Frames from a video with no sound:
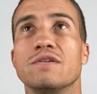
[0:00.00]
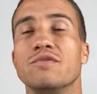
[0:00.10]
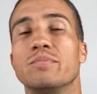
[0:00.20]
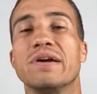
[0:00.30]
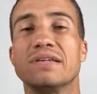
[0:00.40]
If
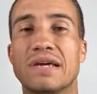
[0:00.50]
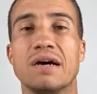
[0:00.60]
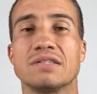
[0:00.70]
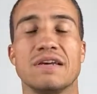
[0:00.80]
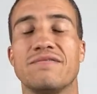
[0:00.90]
you break it
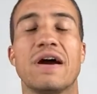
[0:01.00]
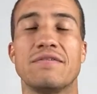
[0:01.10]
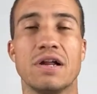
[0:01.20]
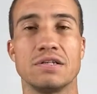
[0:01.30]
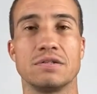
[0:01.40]
down, it's like
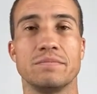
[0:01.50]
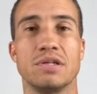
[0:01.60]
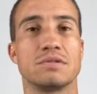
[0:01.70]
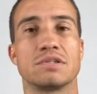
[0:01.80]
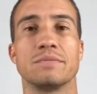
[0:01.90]
$5 a
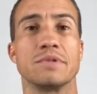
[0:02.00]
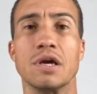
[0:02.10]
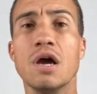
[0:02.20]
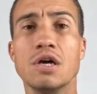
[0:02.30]
month or something.